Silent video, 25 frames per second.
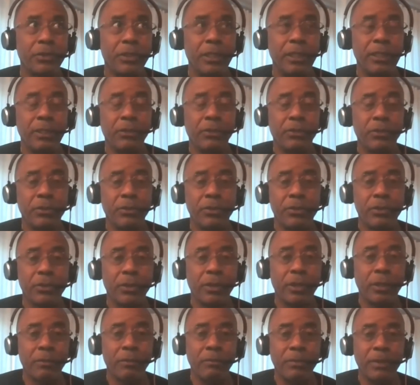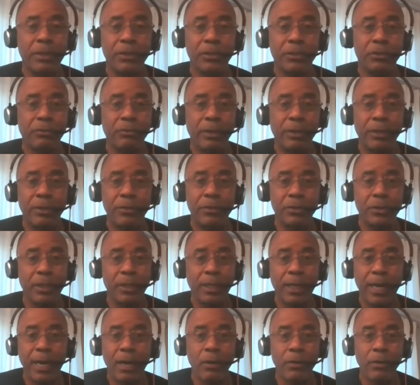teachers or administrators at
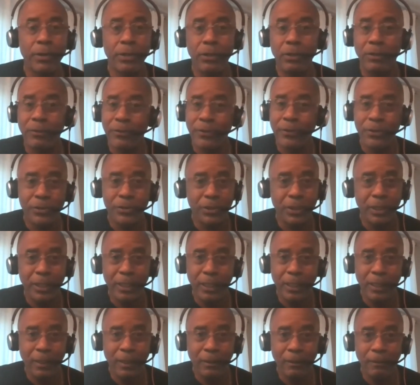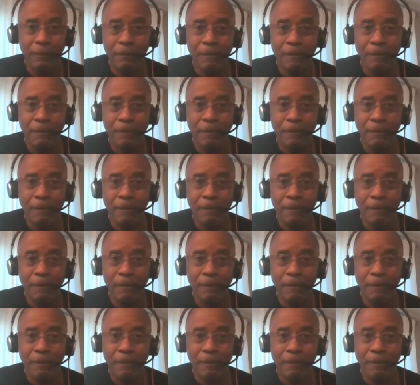Howard University.